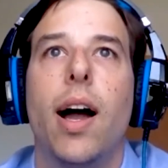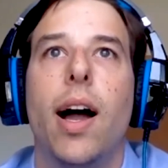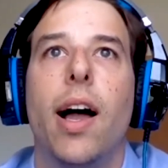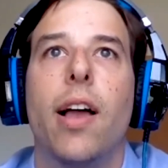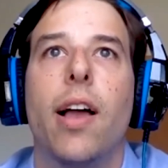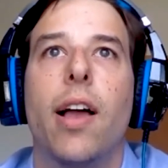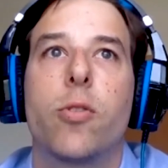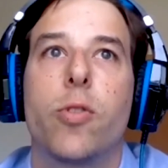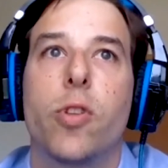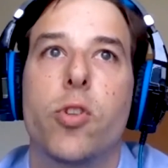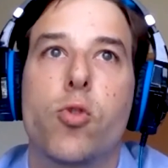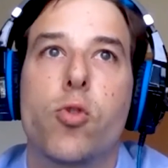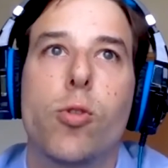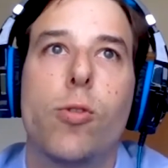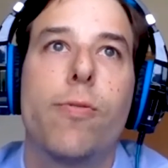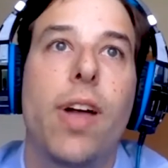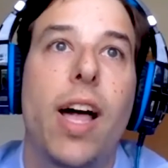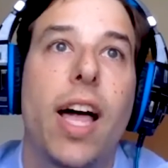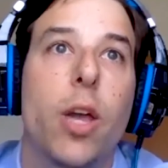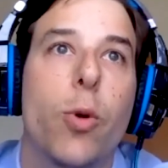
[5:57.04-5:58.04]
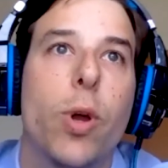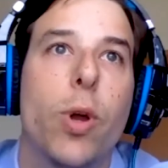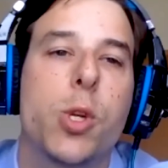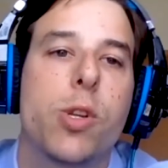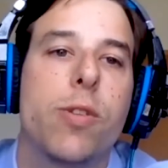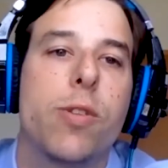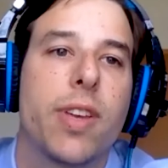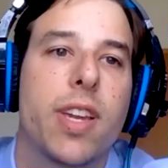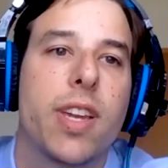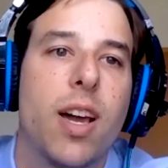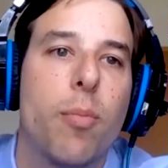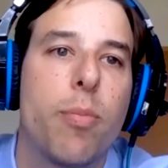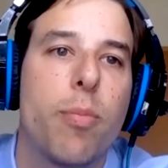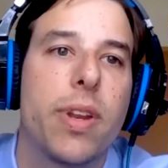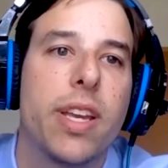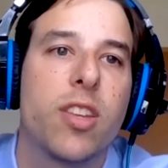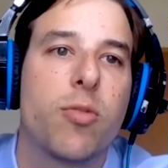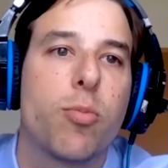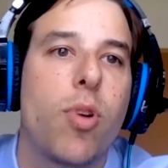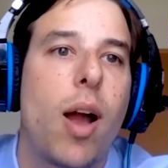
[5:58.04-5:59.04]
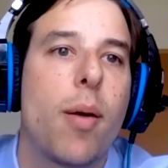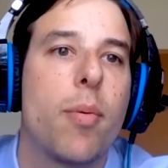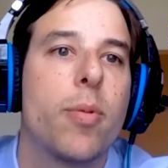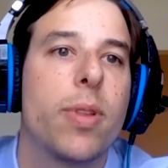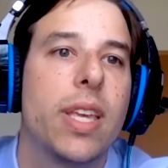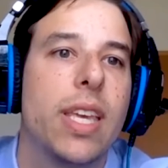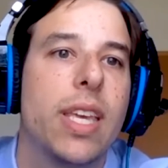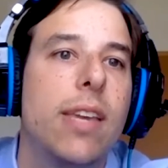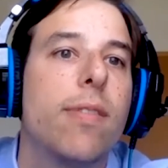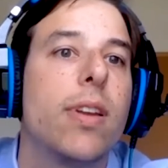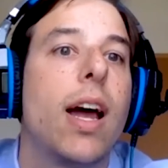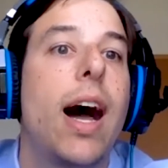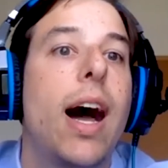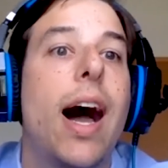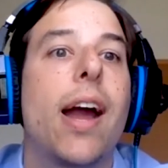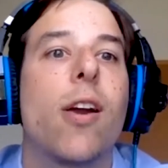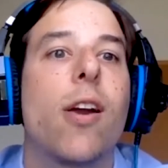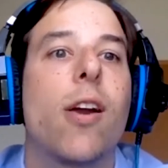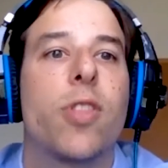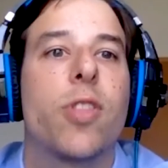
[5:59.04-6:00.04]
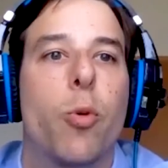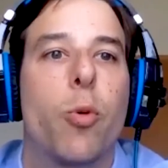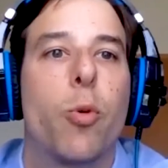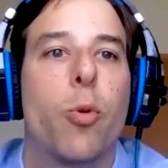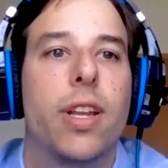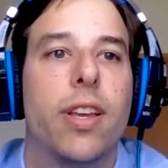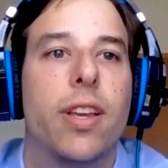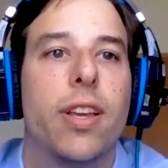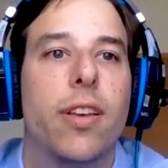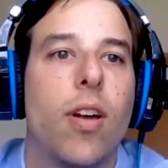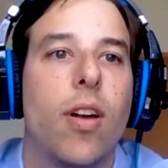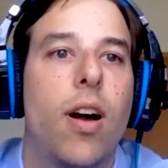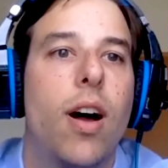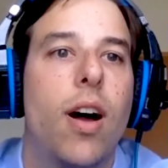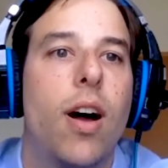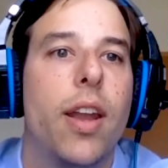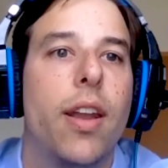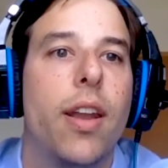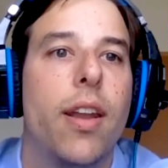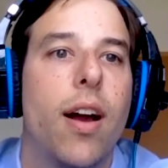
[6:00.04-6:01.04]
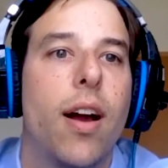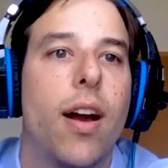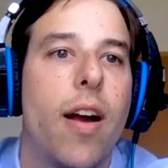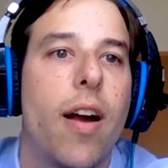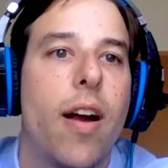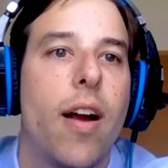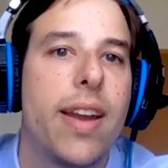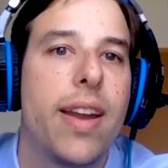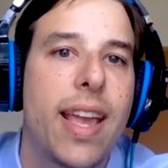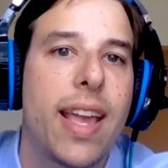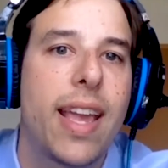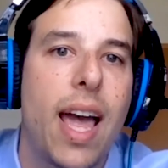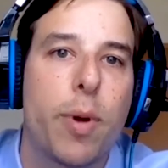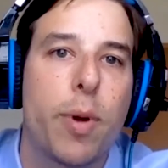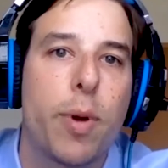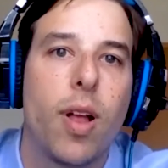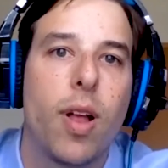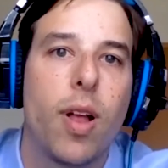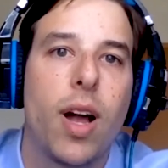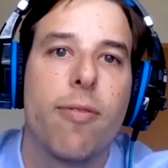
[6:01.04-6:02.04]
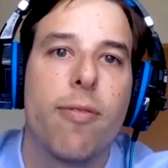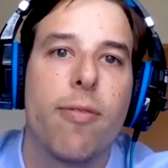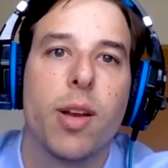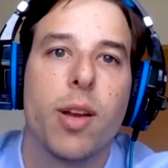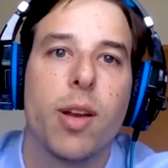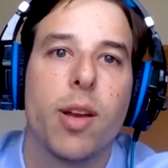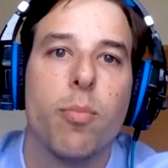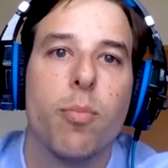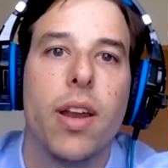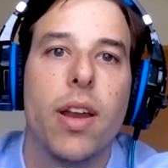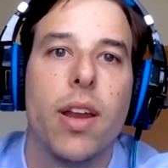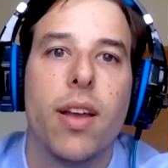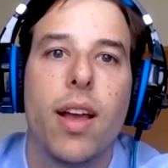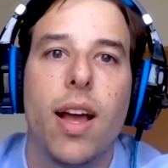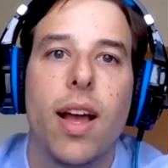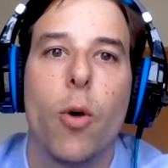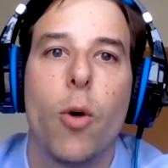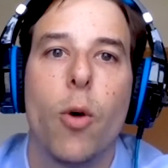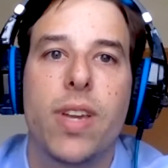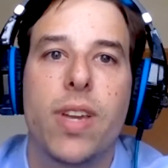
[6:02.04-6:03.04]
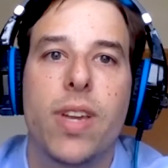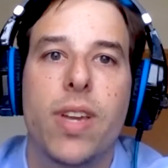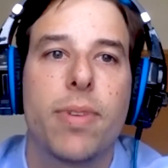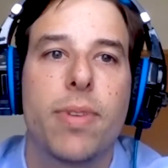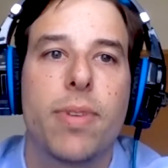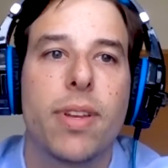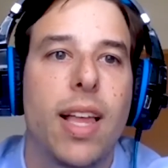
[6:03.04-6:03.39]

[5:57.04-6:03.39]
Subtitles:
So the true valuation of the company is probably even higher than what it is on our Netcapital offering, but we've kept it